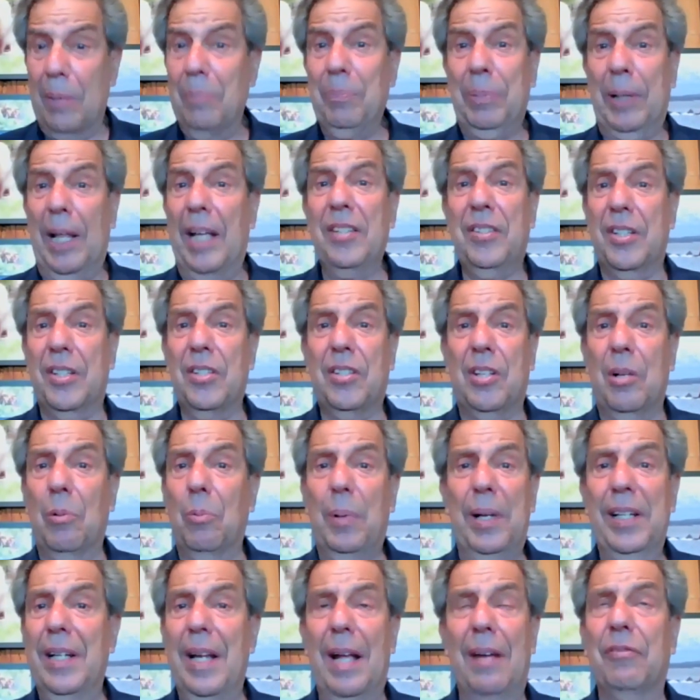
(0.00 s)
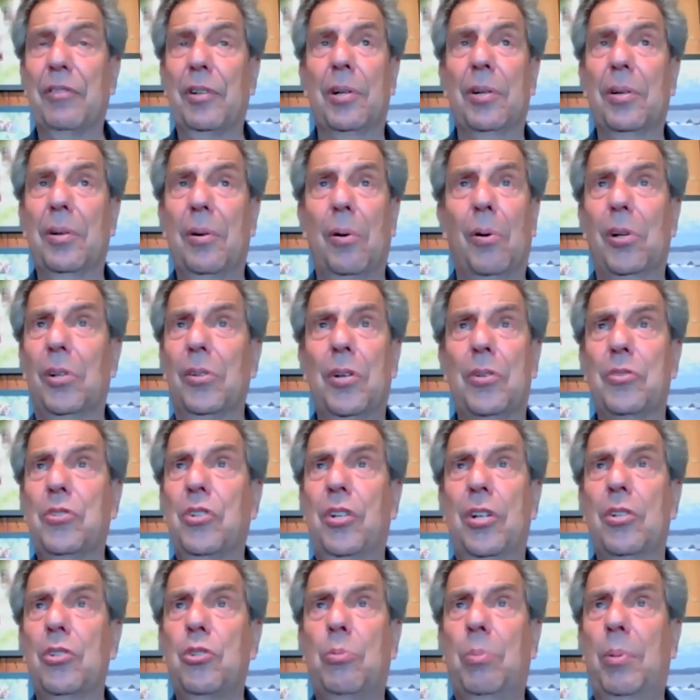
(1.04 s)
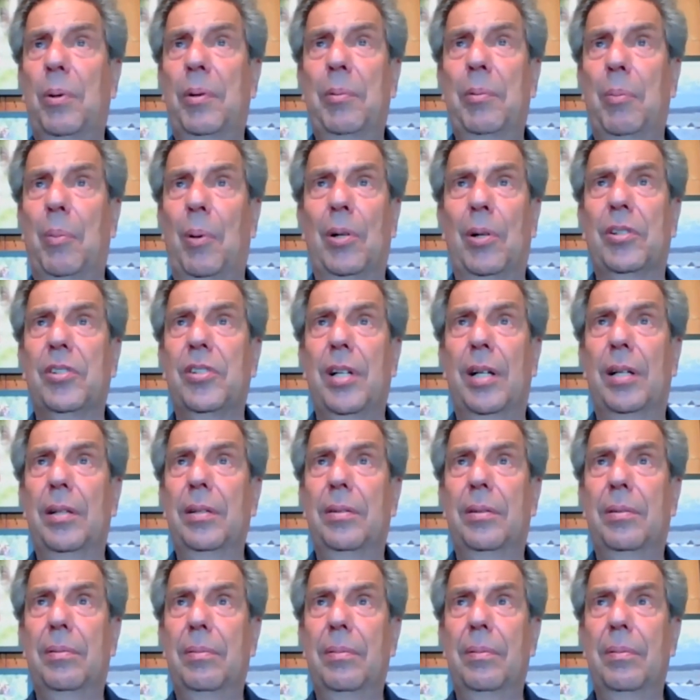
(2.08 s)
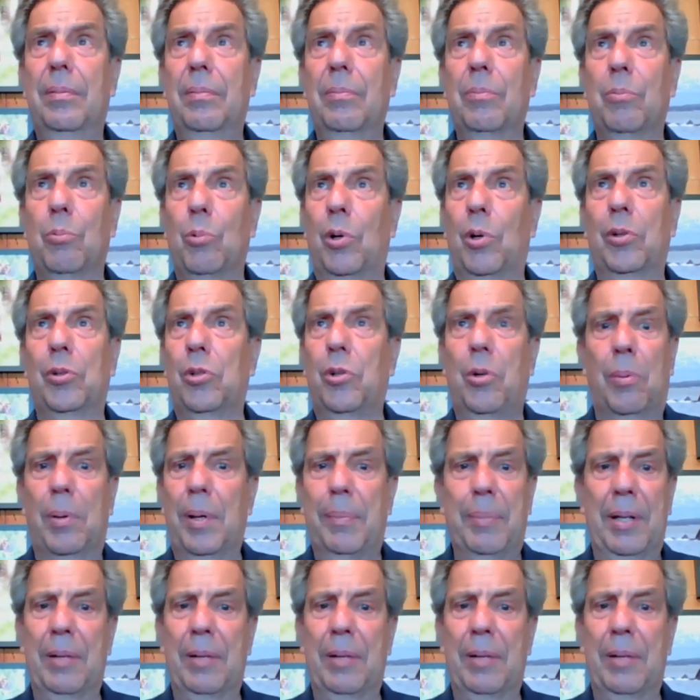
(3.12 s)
even some places that we never, all those years we worked at Royal